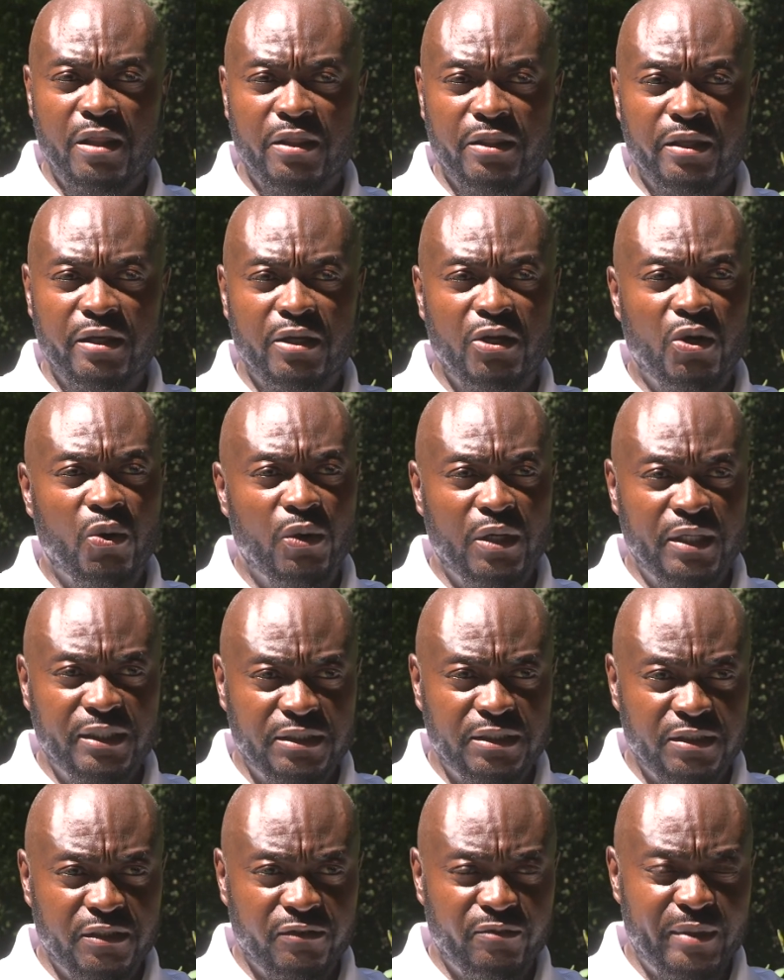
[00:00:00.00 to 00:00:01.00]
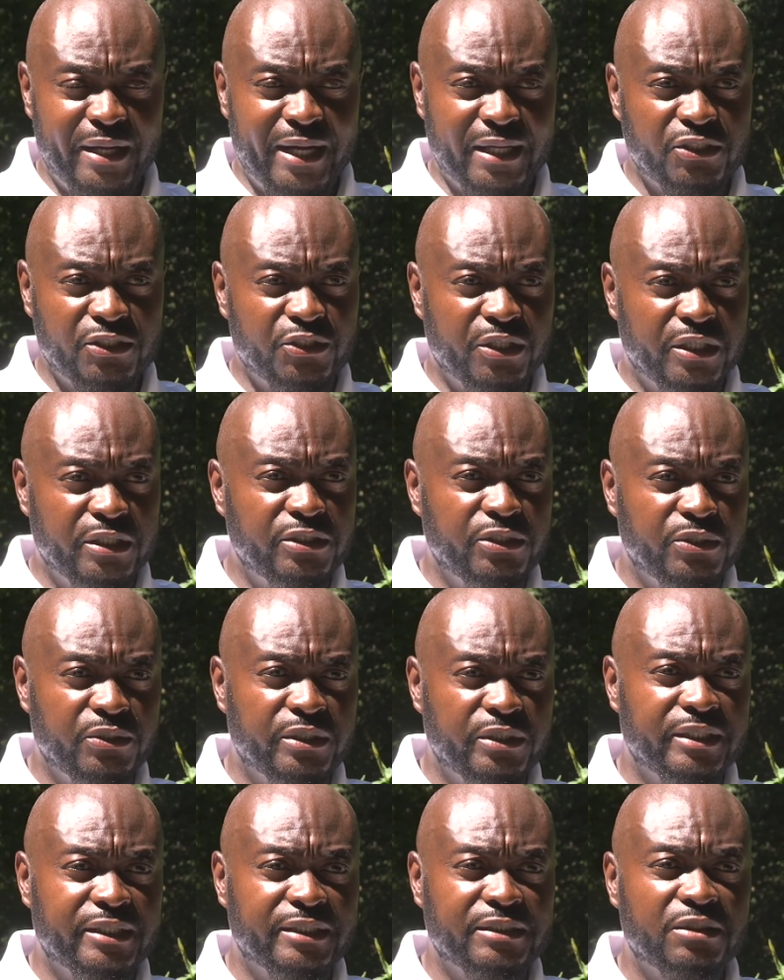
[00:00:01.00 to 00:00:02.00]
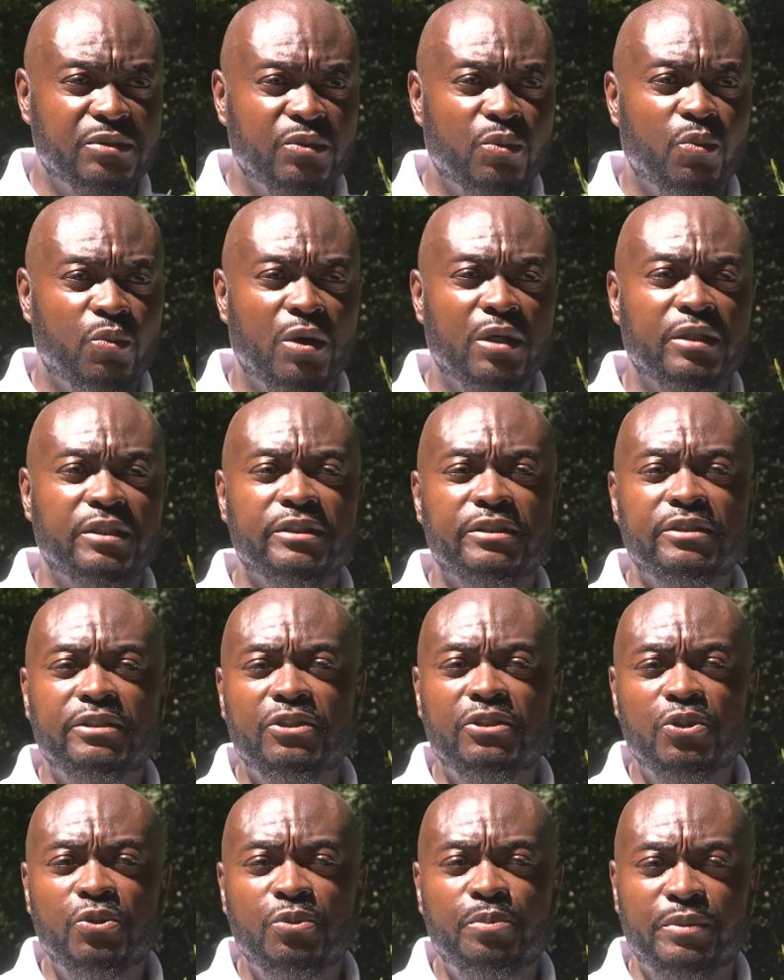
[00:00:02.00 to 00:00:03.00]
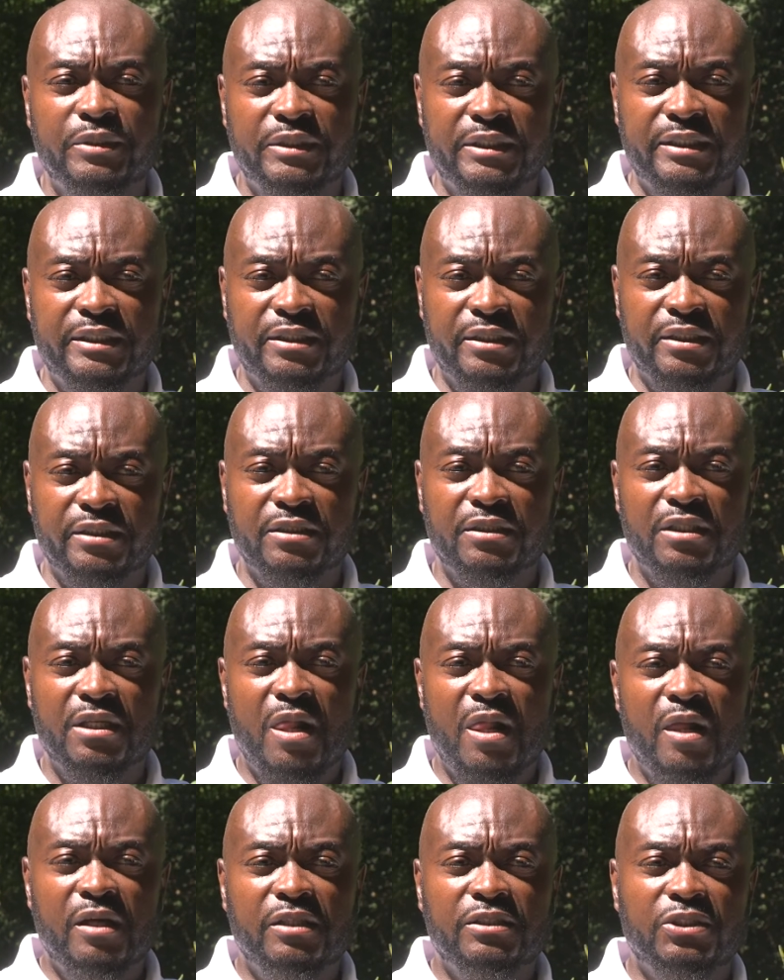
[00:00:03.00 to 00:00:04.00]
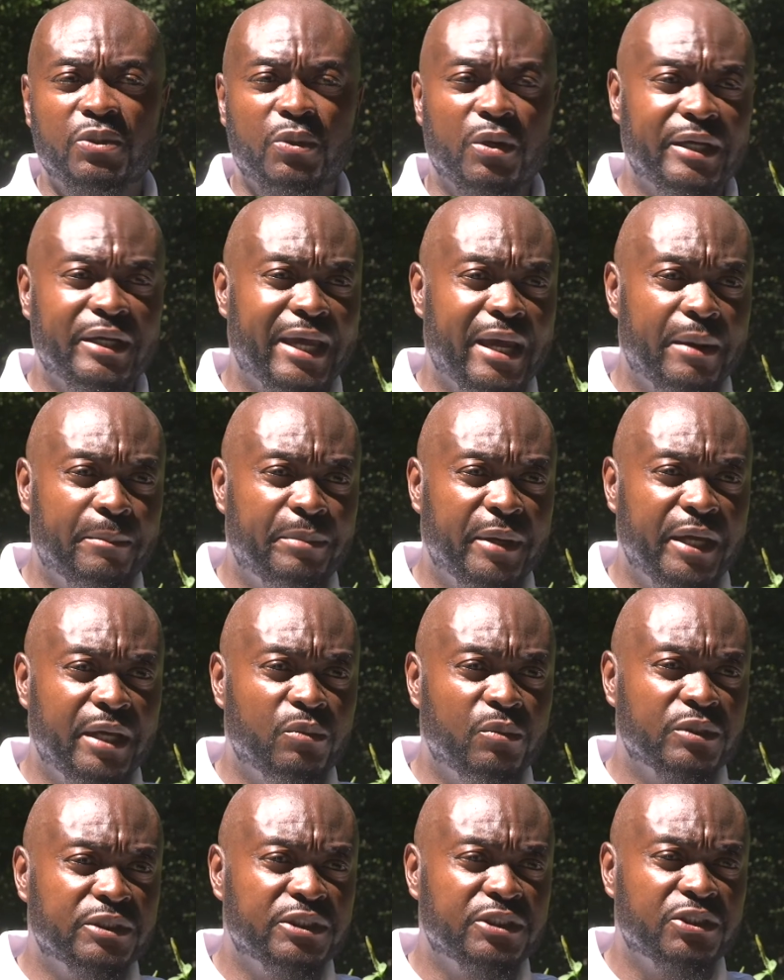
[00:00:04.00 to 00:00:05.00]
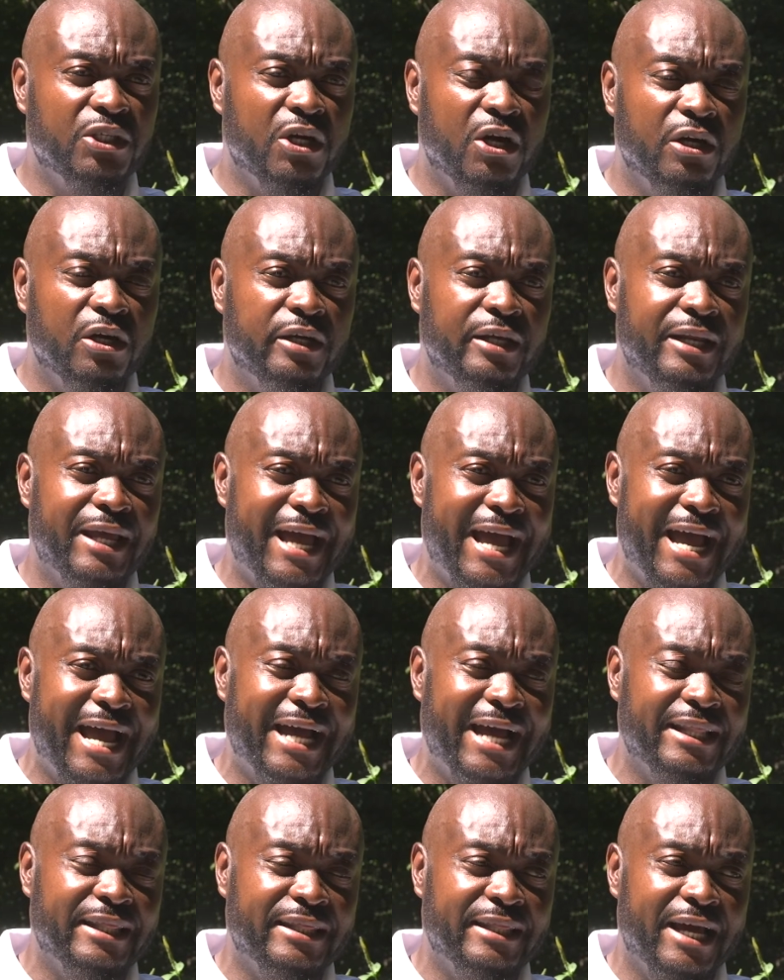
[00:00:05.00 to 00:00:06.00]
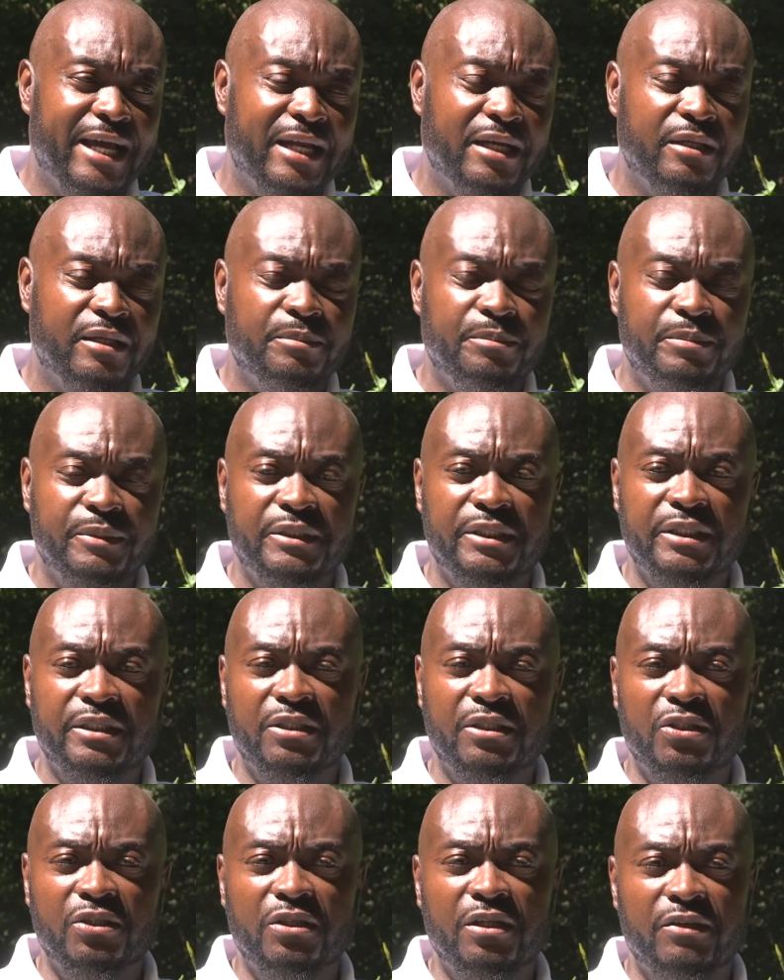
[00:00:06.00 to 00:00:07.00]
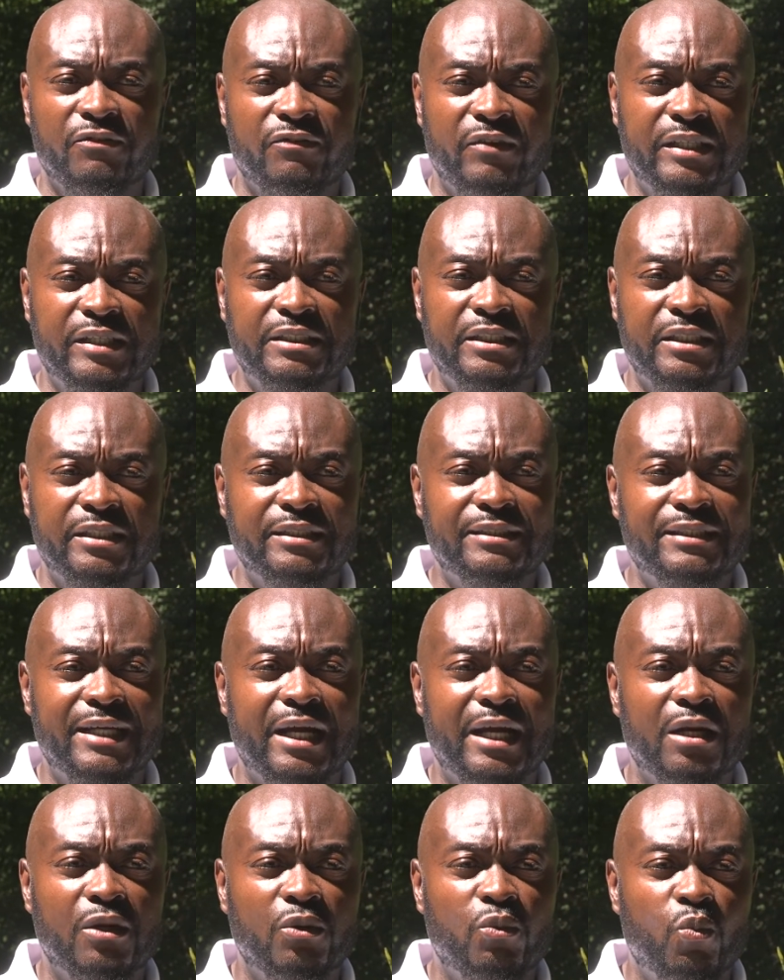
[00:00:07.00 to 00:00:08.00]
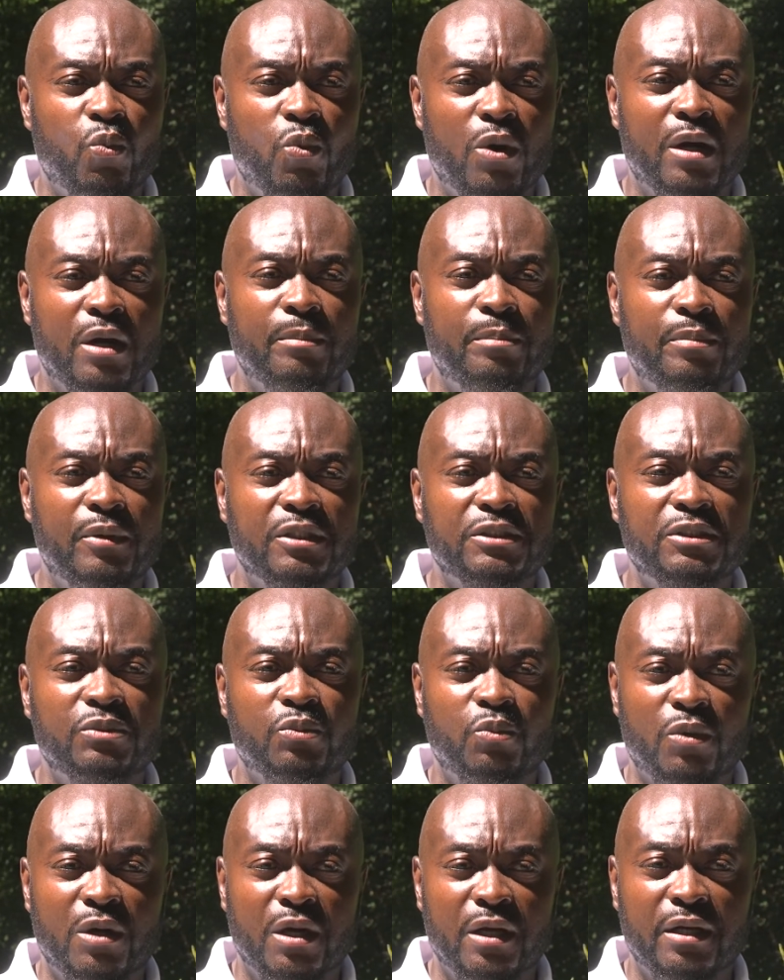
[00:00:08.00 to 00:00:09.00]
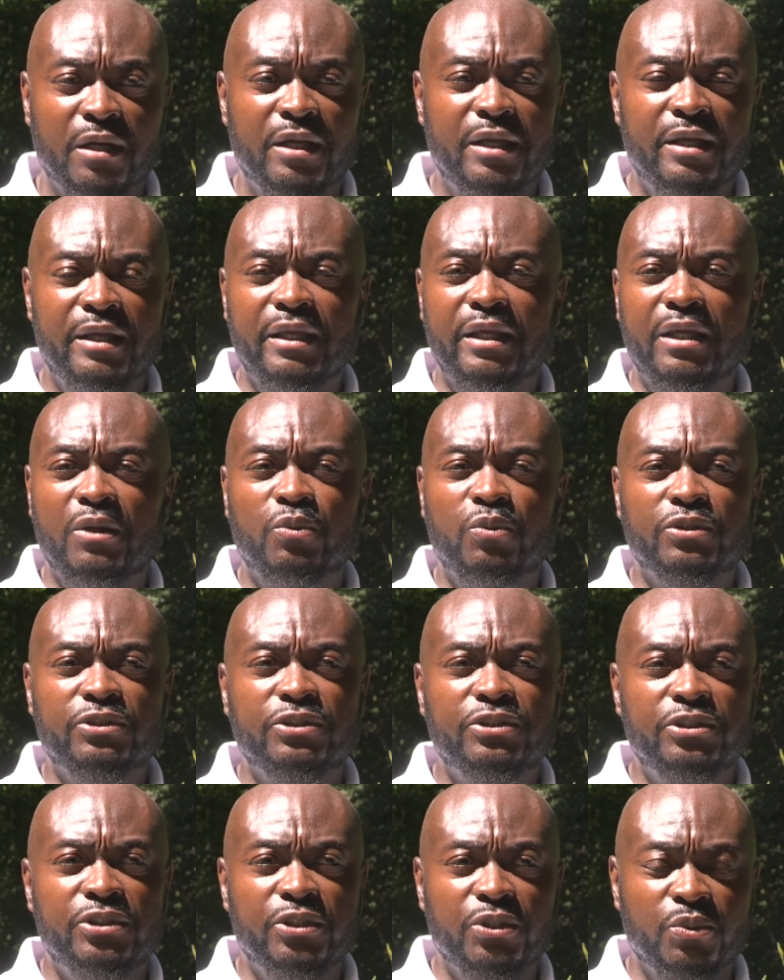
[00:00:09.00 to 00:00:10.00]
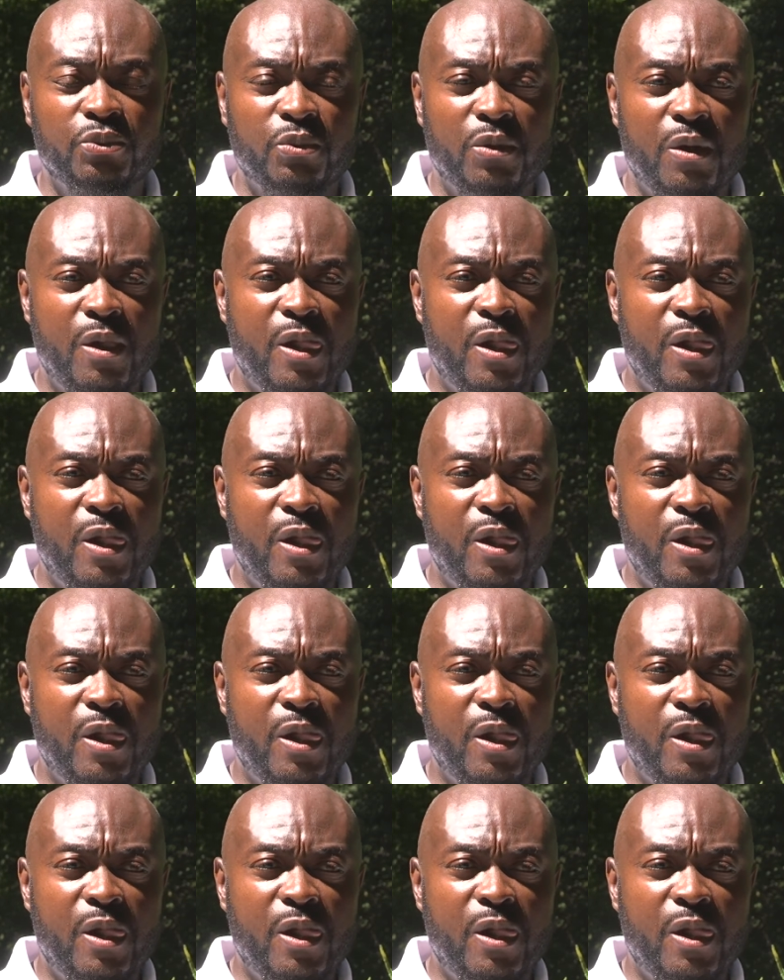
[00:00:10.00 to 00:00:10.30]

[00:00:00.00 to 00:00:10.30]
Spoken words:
The Coalition of Black Trade Unionists wanted two positions. So a campaign was started at that particular convention entitled 1 + 1 = 2.